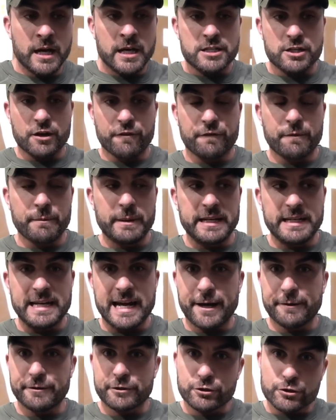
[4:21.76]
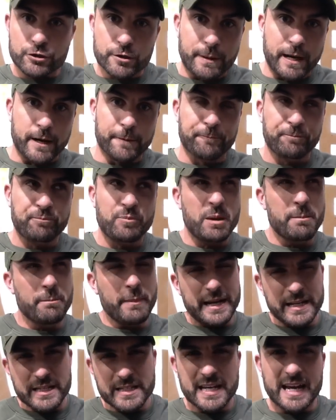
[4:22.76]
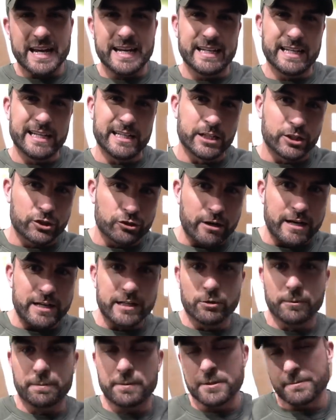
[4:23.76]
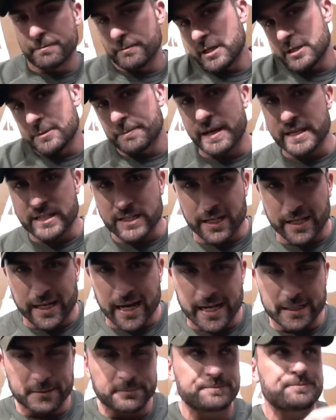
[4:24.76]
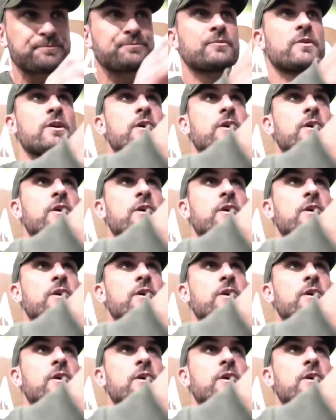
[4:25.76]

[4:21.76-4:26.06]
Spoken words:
So for me now, it's just about maintaining, shredding up as best I can.